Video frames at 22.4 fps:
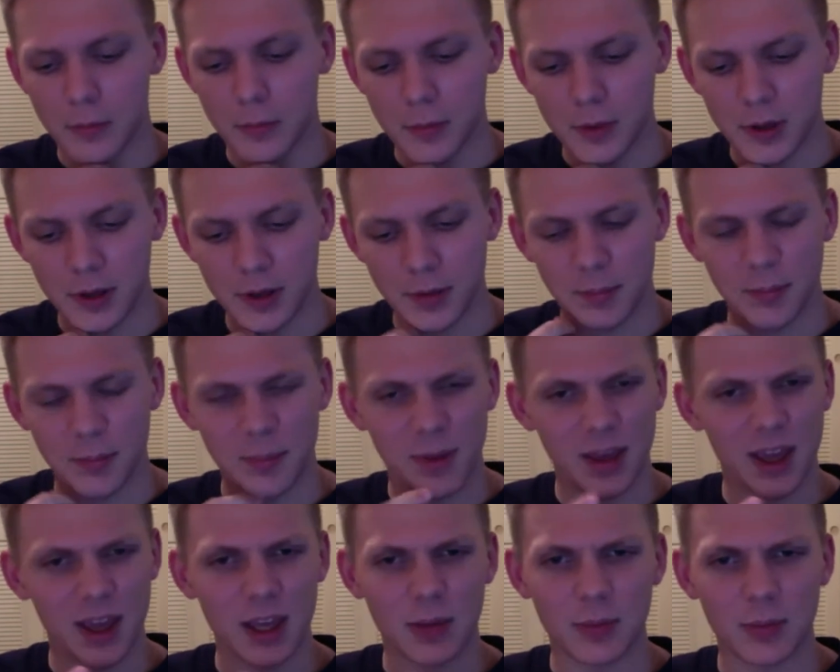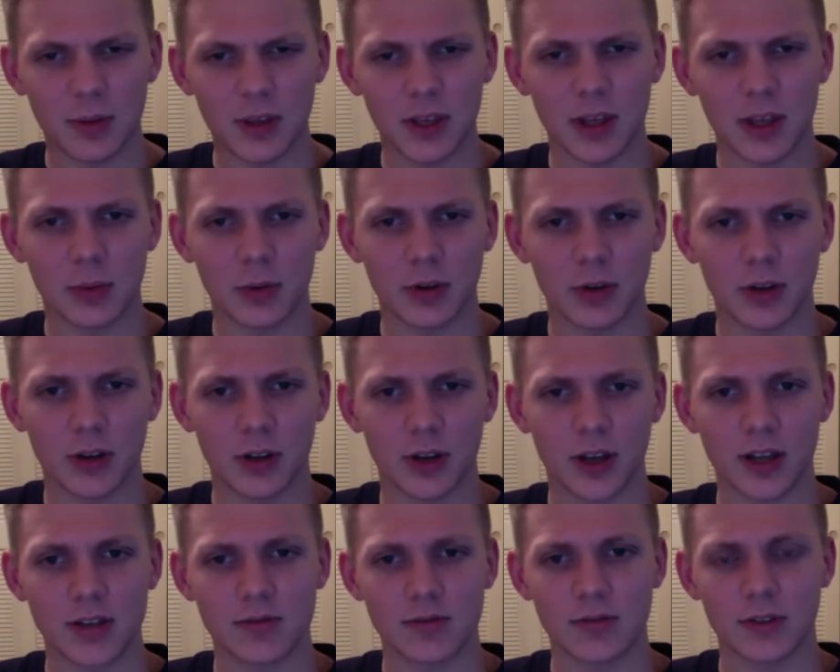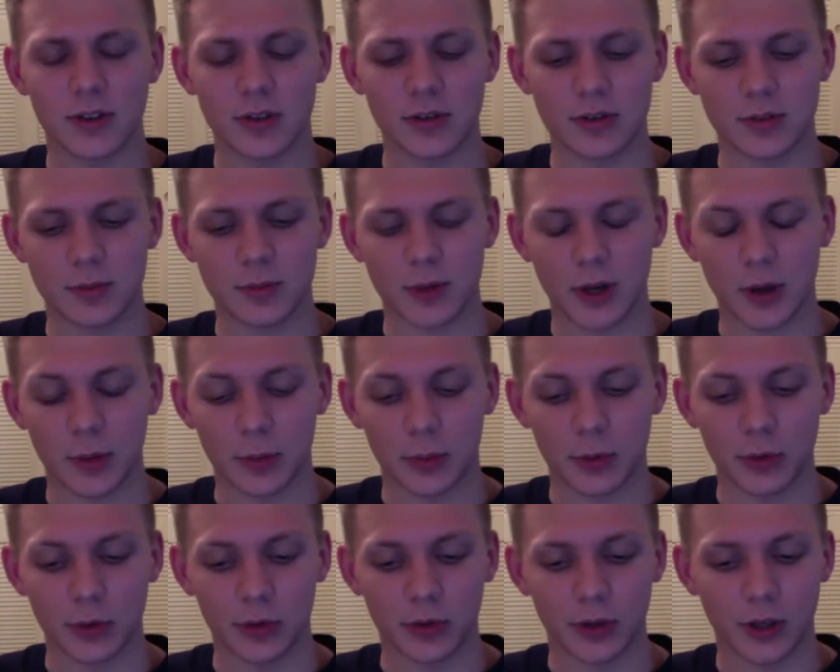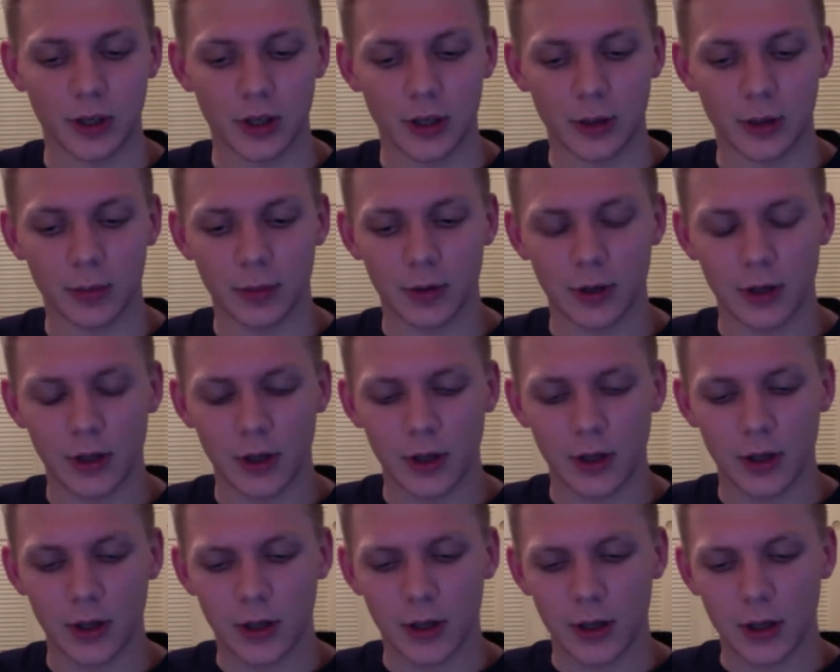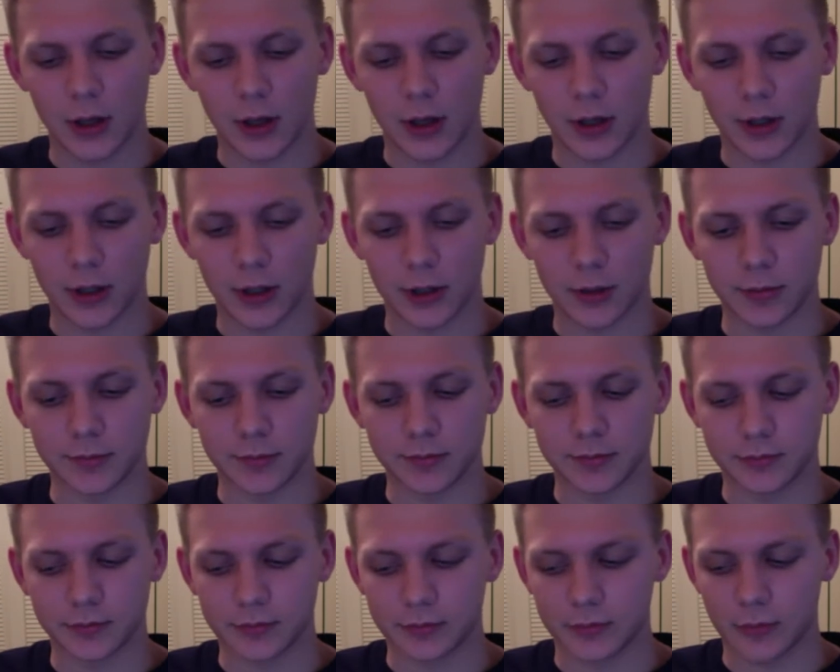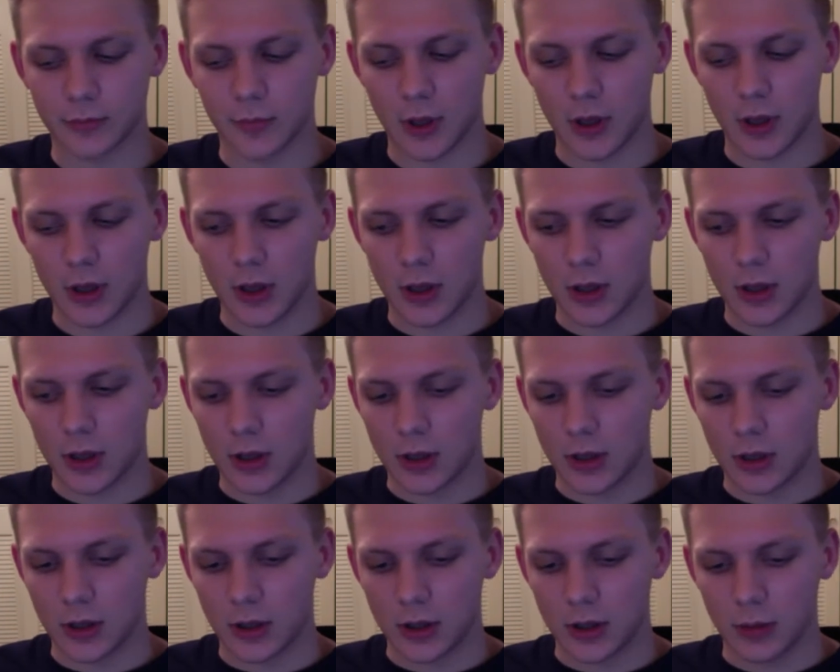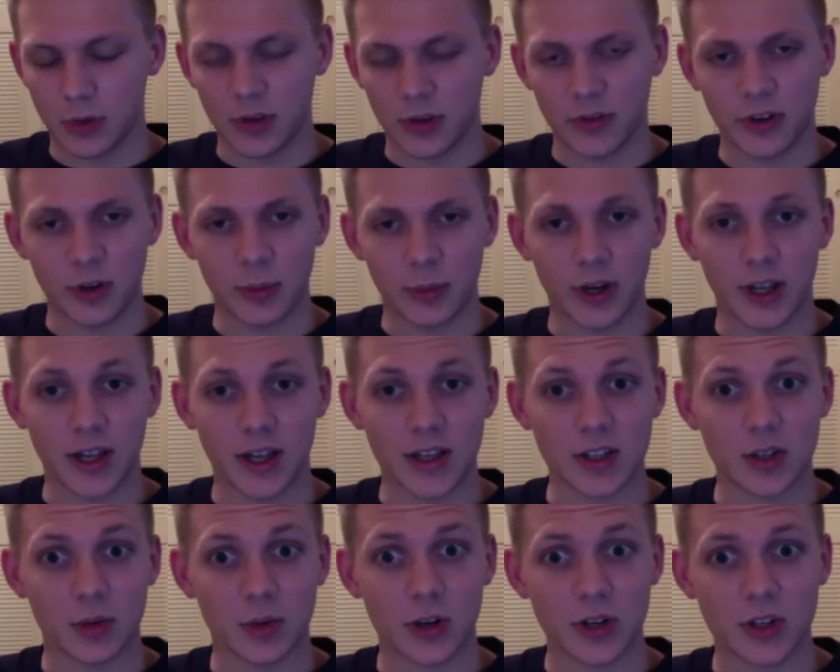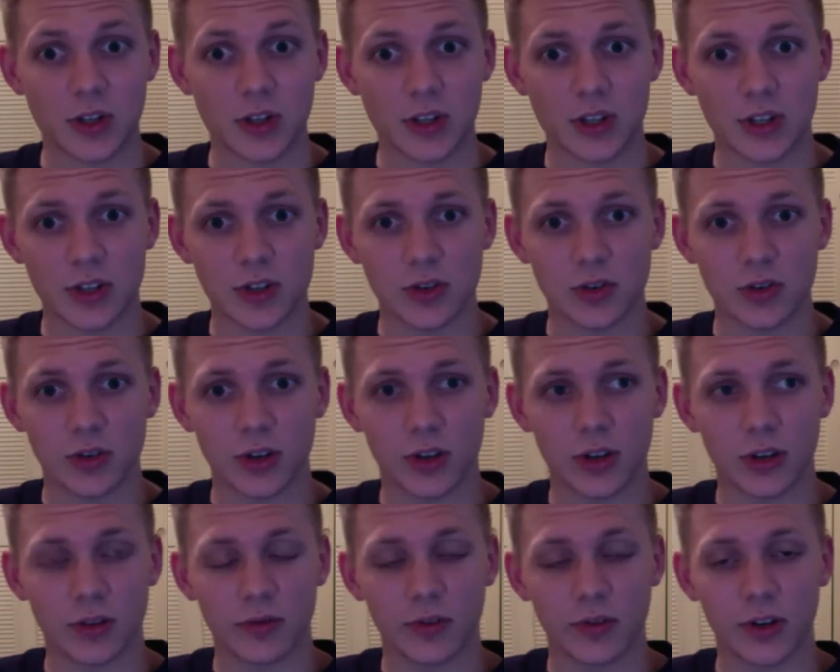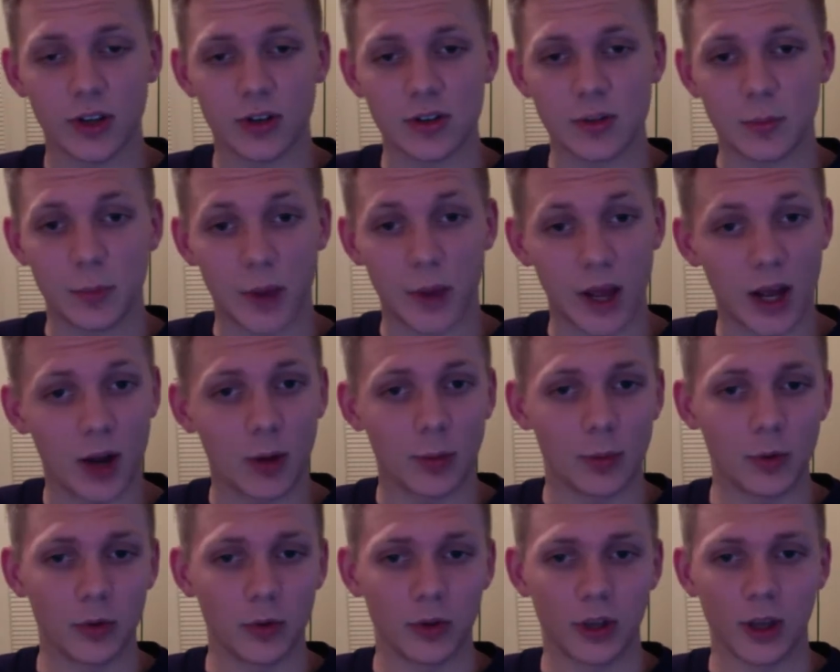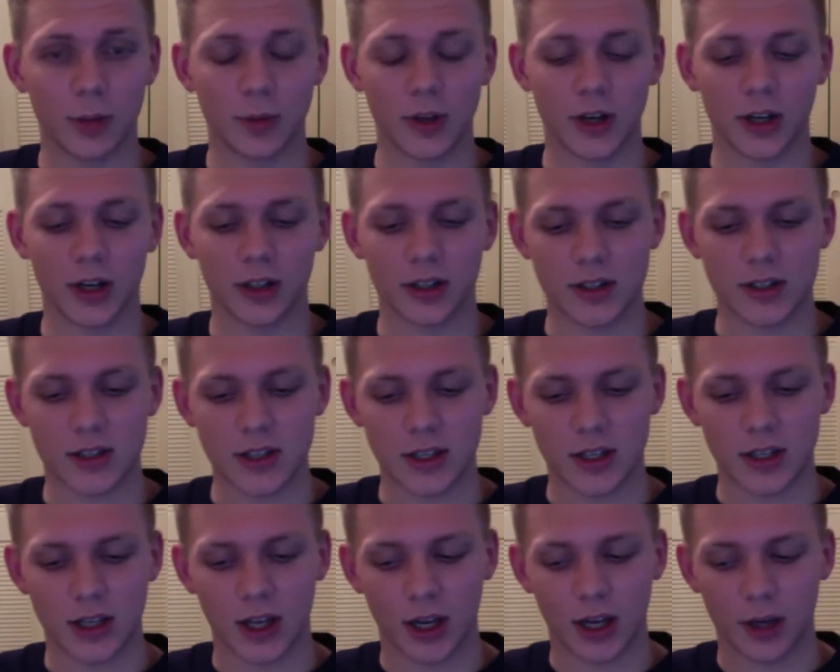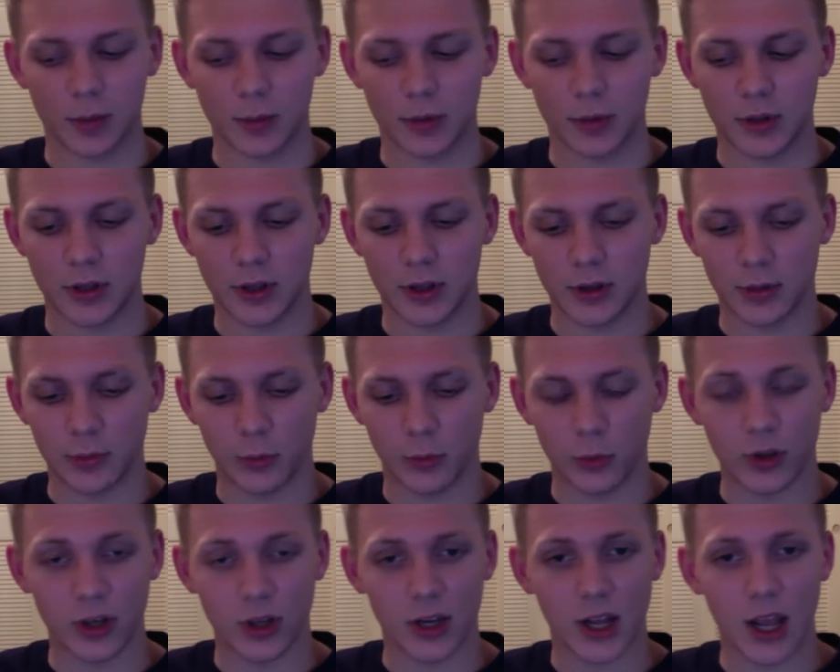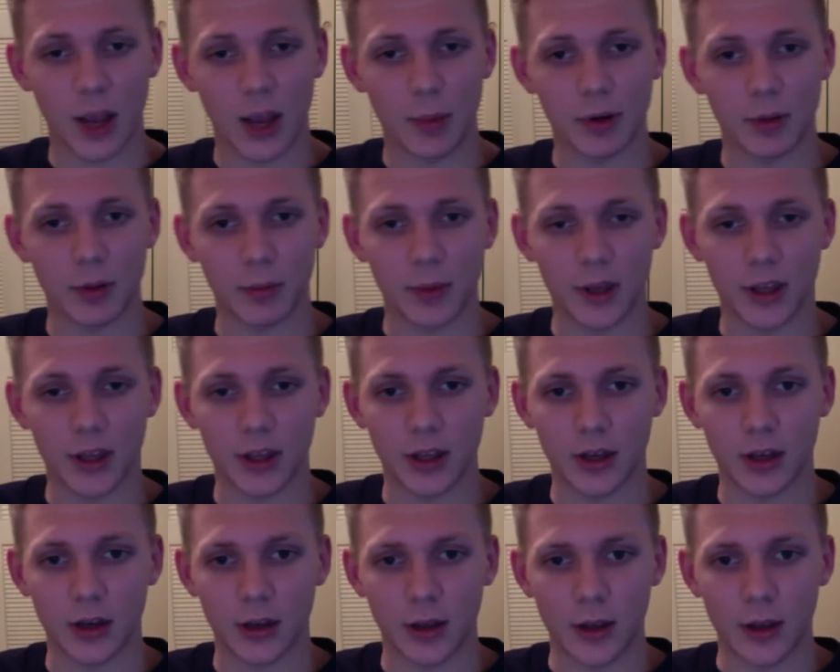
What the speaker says: It may be one of the last videos about boot camp. But if anybody has questions or any other videos about boot camp they'd like to see, I'd be more than happy to make it.